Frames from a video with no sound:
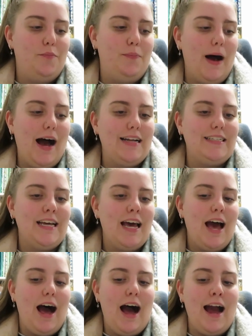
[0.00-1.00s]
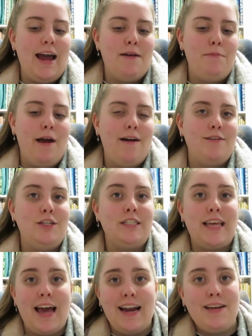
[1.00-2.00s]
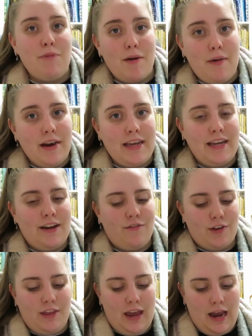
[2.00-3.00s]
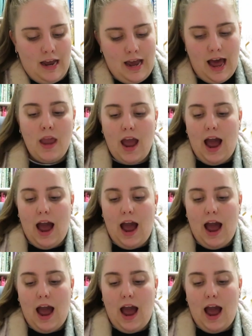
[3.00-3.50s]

but I am now just counting my money and everything.